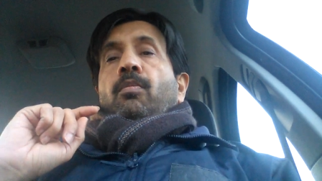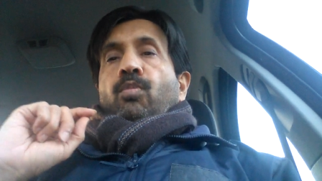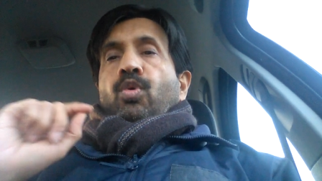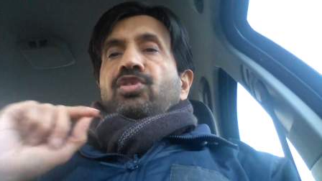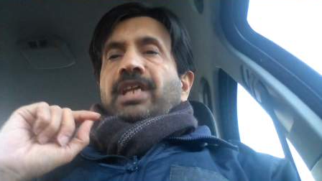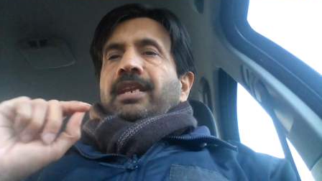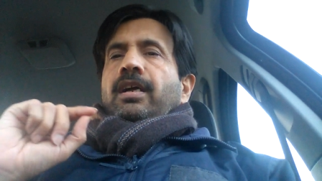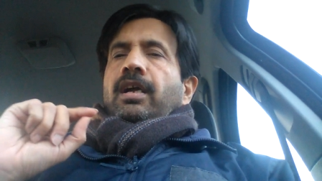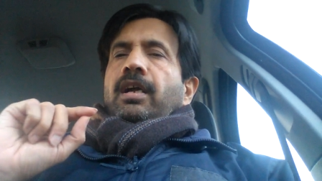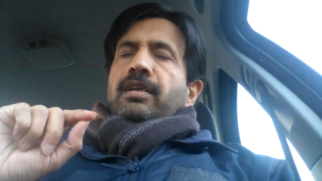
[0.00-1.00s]
more than
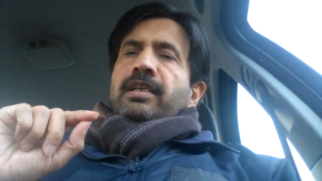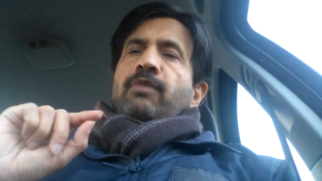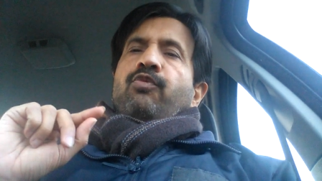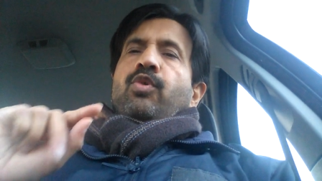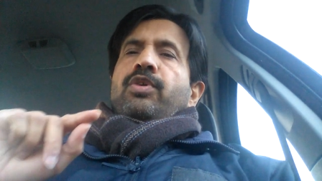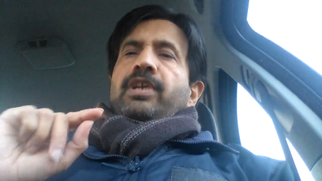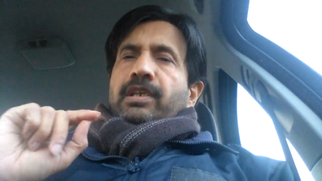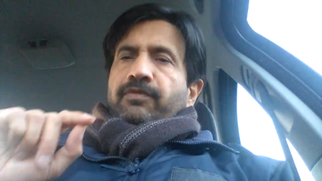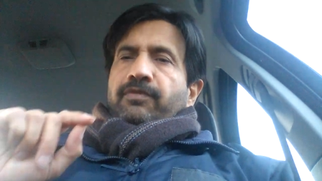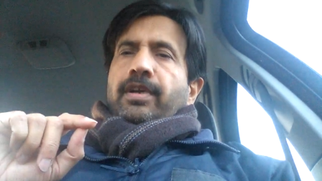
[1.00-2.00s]
104
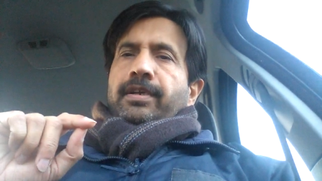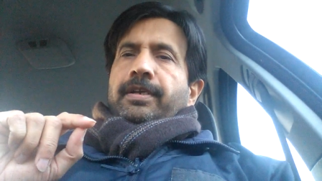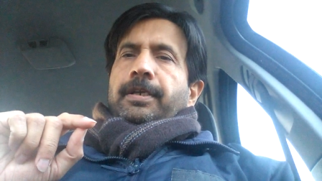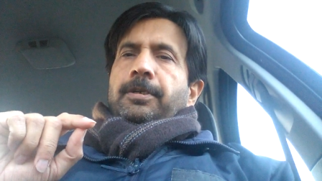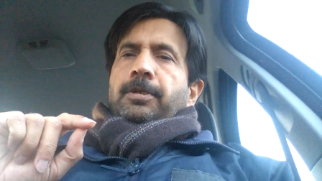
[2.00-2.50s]
degree Fahrenheit,